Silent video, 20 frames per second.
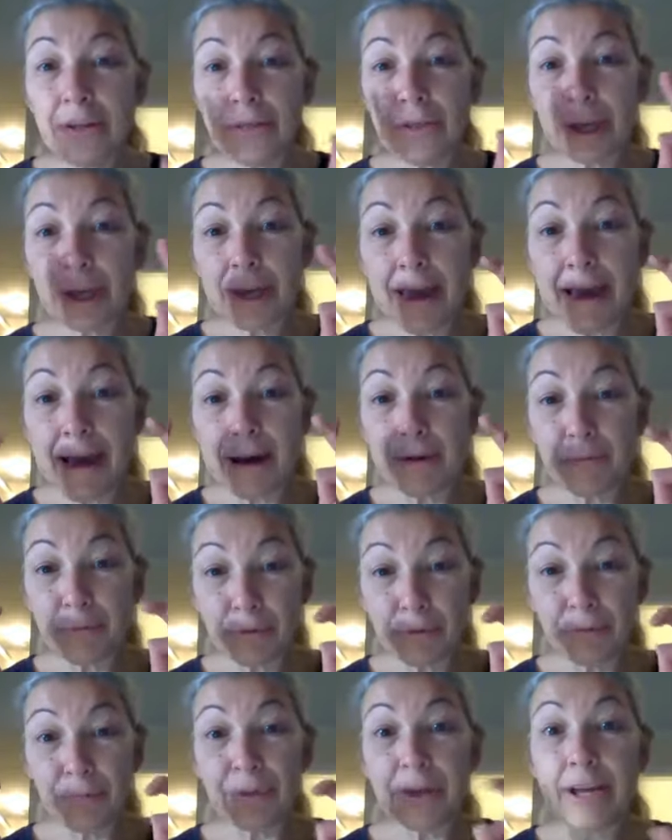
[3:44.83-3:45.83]
the cat
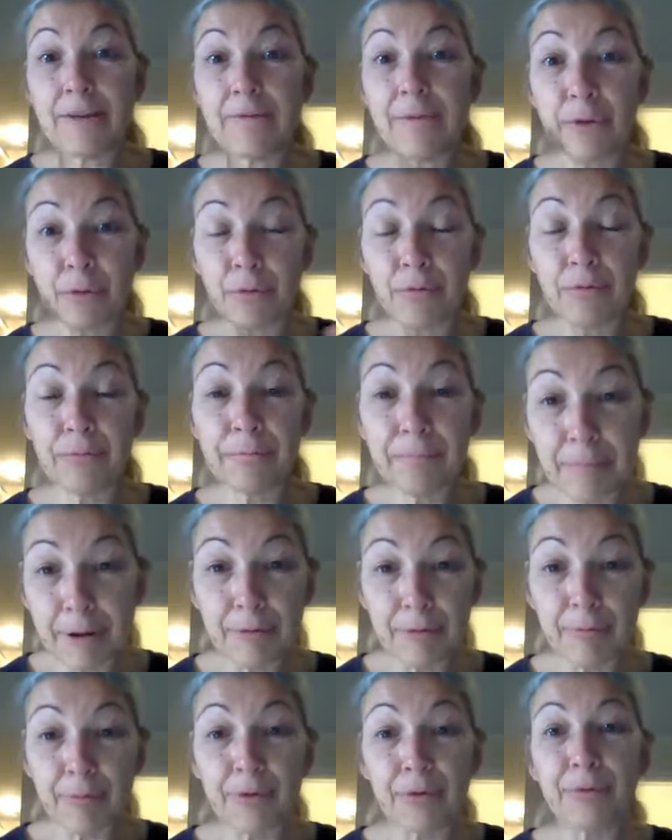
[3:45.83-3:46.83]
room. They have their own
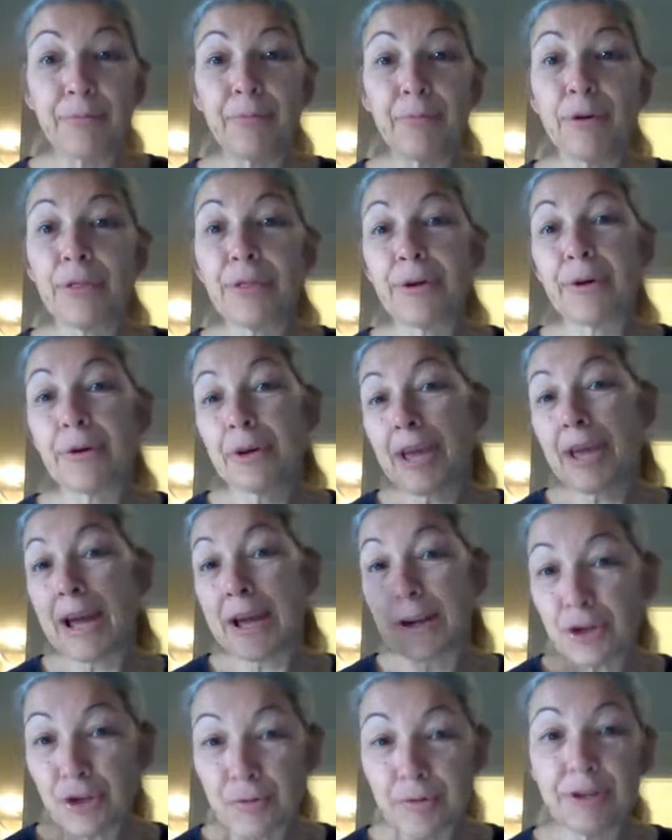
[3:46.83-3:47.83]
bedroom with their
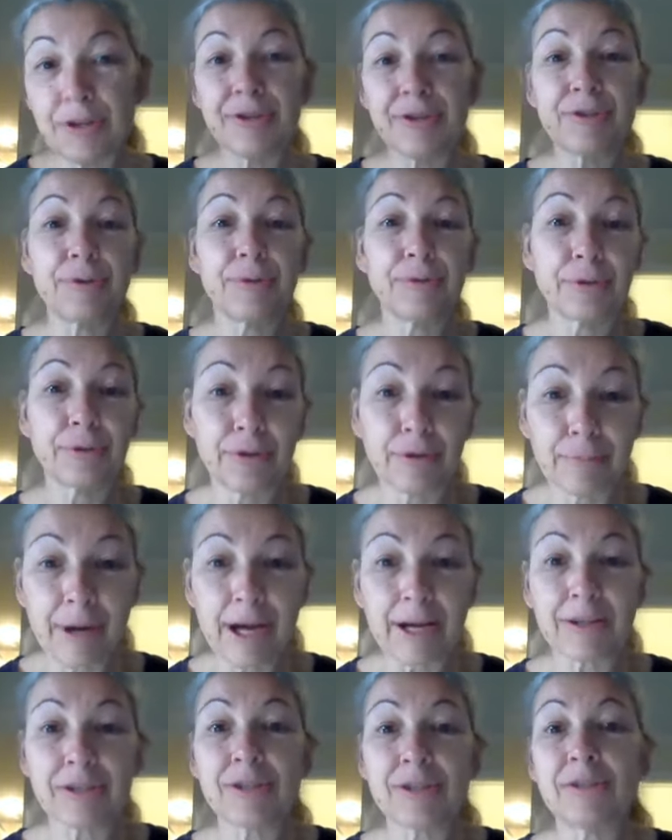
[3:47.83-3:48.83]
cat trees, their litter
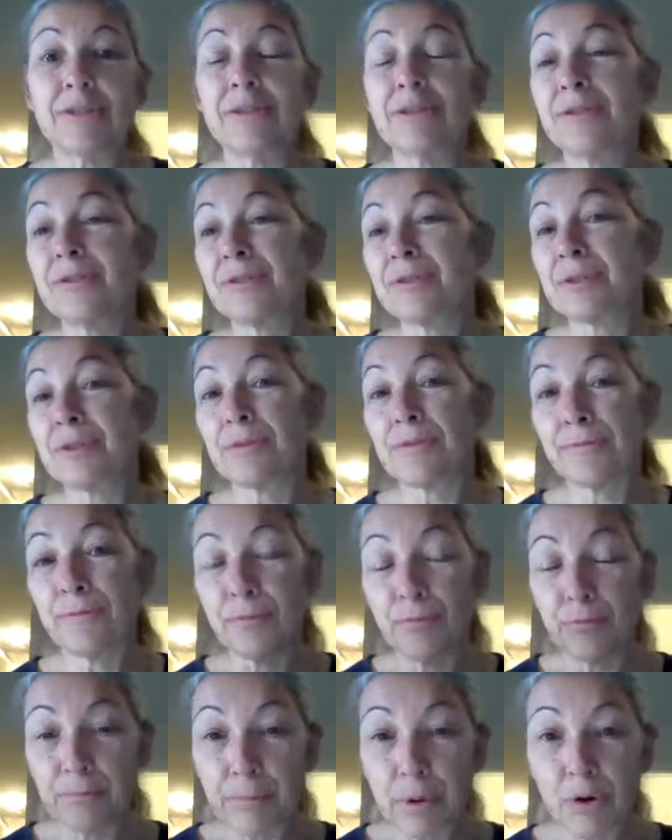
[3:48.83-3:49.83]
boxes, their
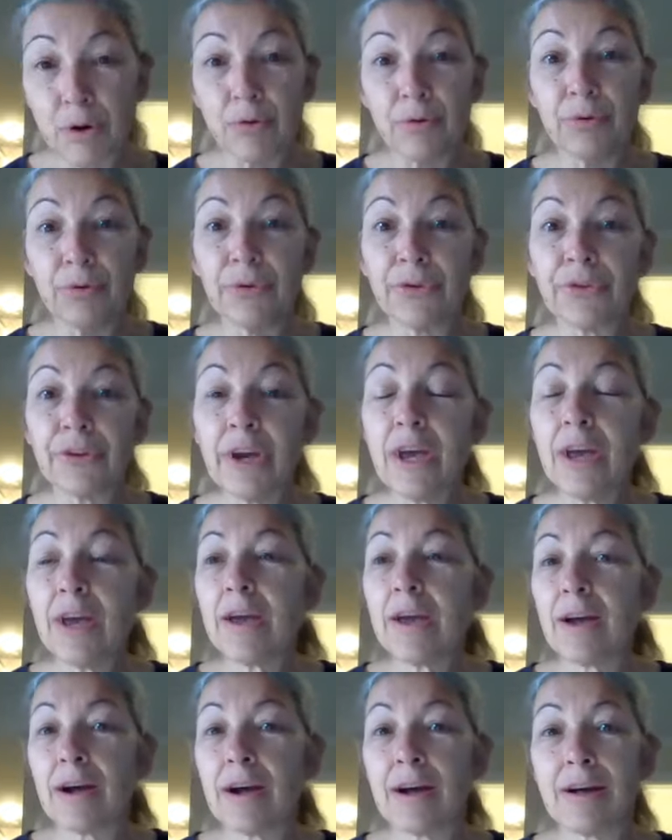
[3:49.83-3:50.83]
food bowls.
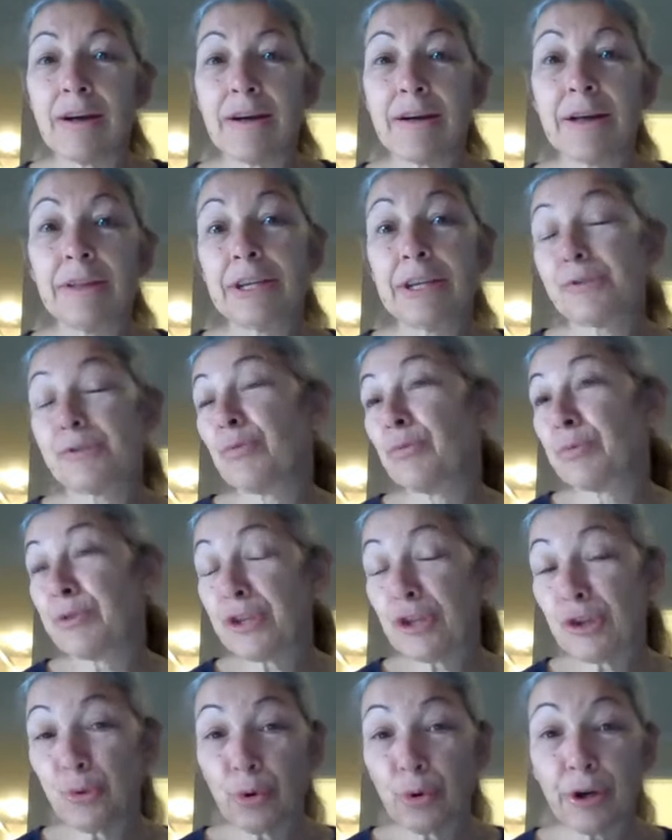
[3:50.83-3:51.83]
And that's where we're
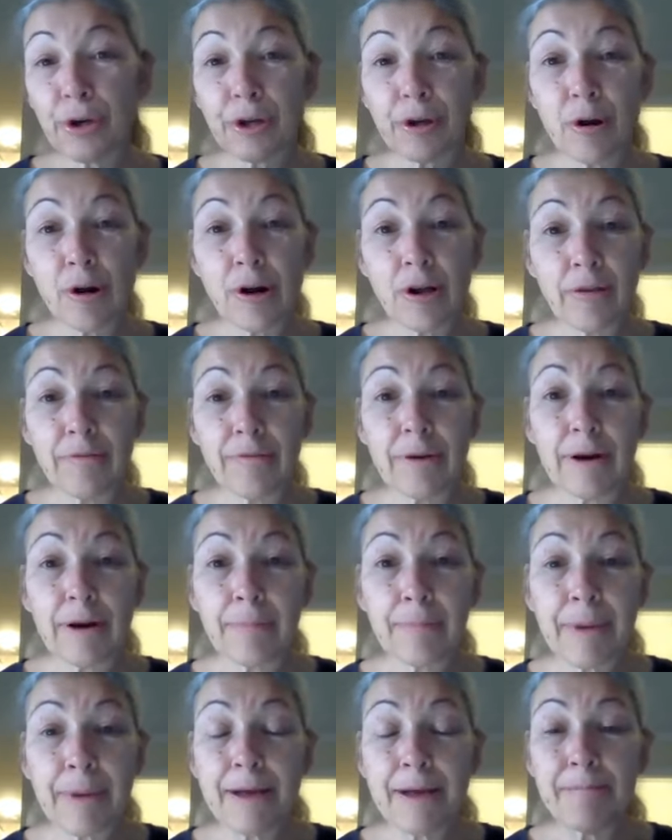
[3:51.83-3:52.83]
storing all of
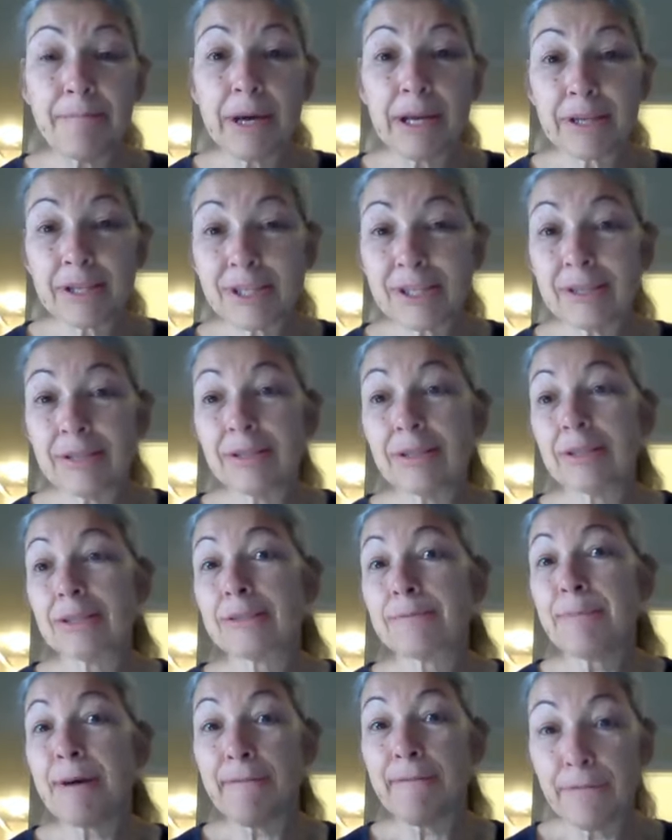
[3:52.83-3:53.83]
our pet
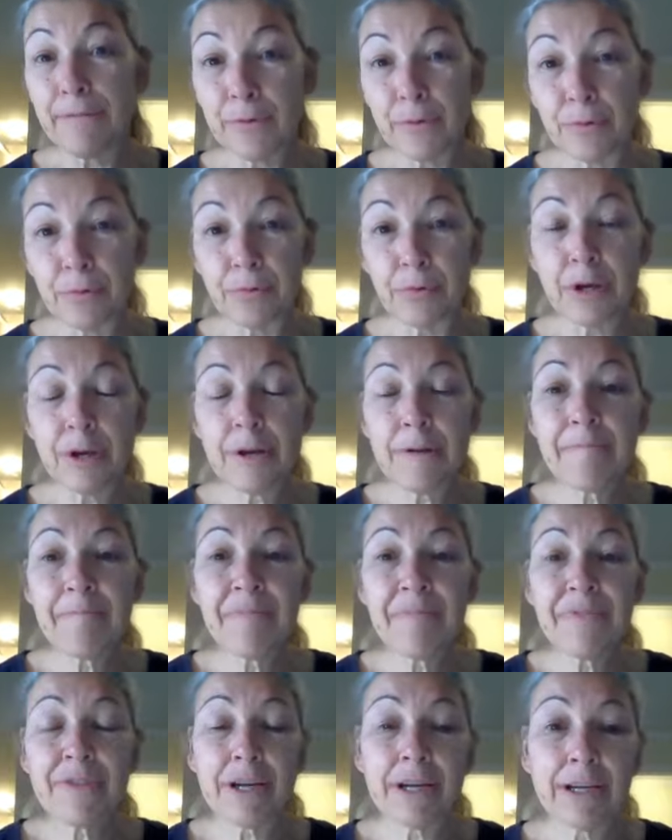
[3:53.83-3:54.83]
medicines, pet food.
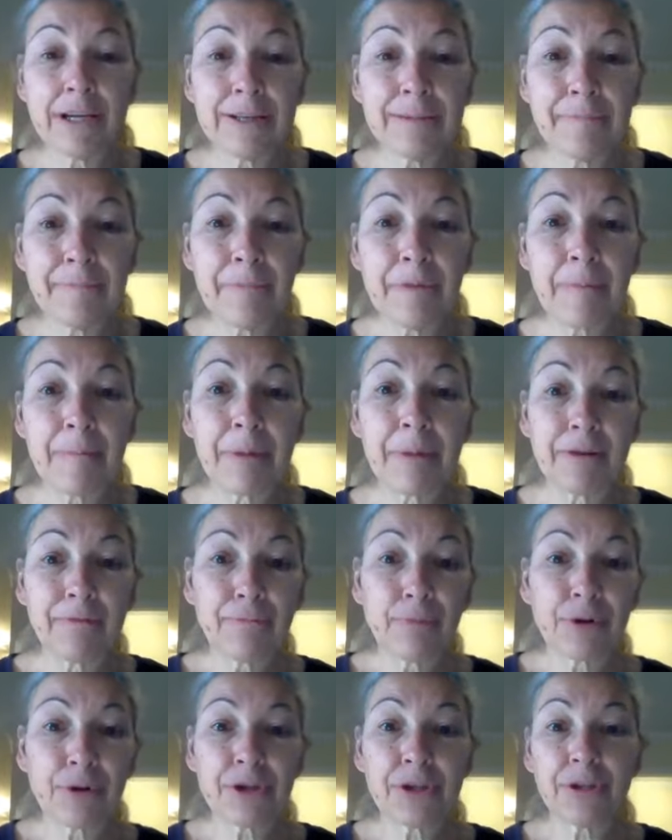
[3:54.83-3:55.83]
But
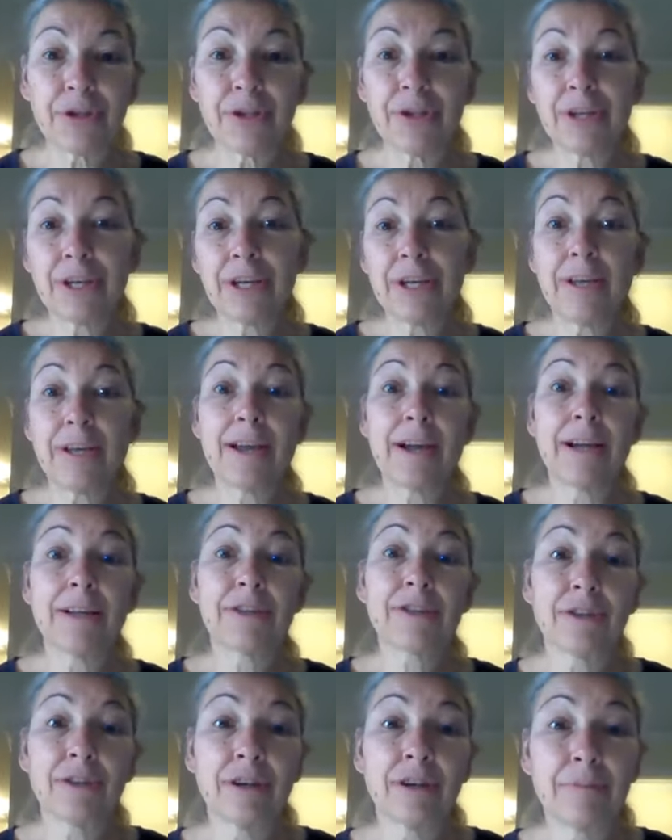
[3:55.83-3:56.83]
unfortunately, the kitty
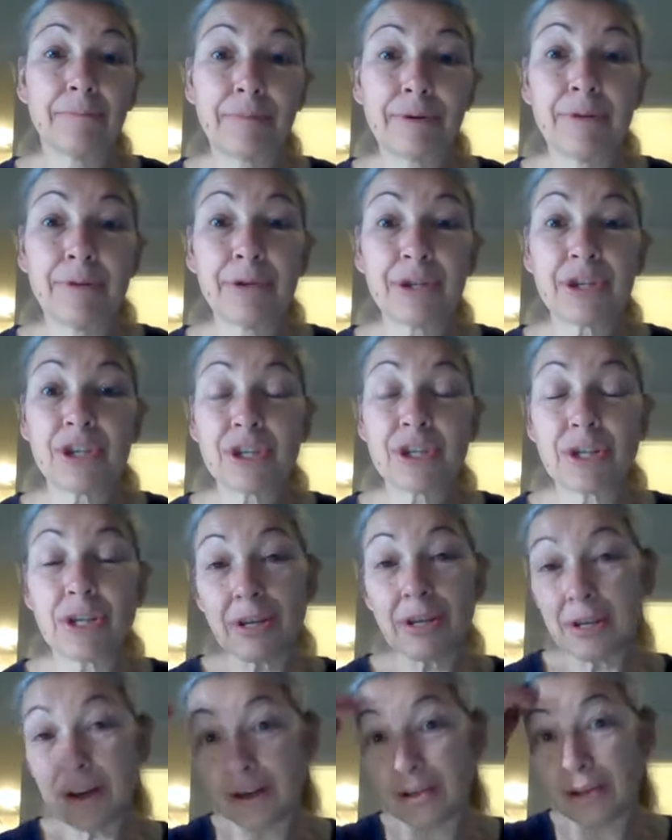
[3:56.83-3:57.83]
cats are pretty much
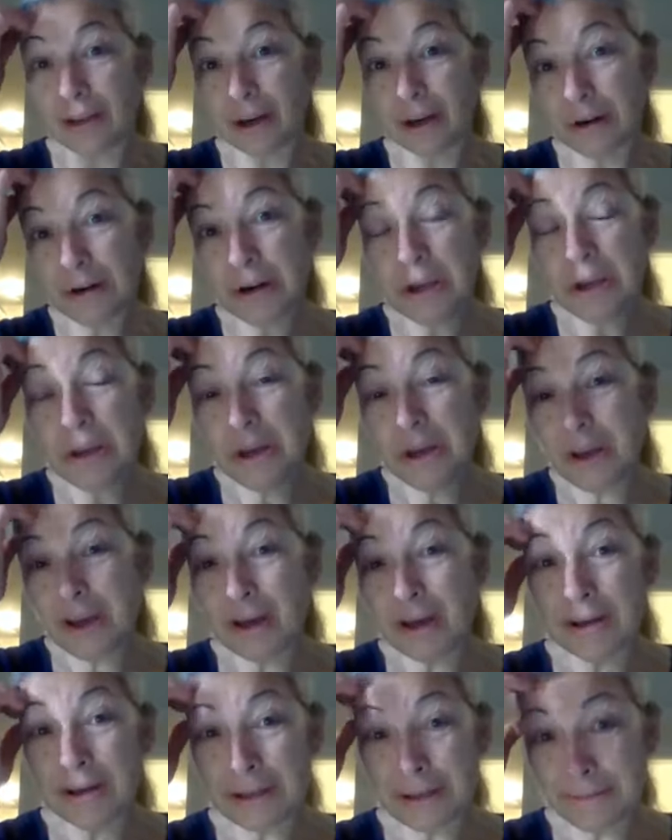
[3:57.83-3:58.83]
stuck in there.
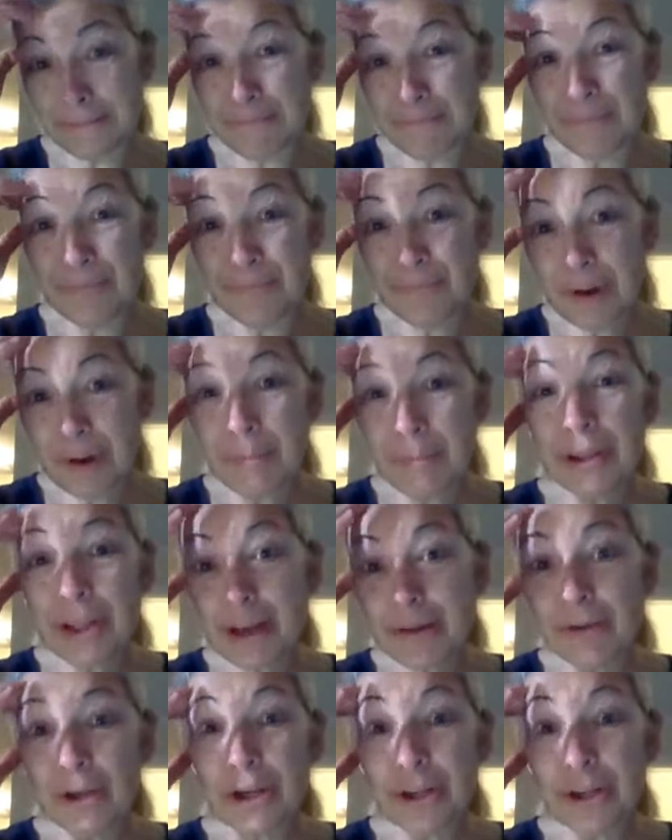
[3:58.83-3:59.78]
But they have a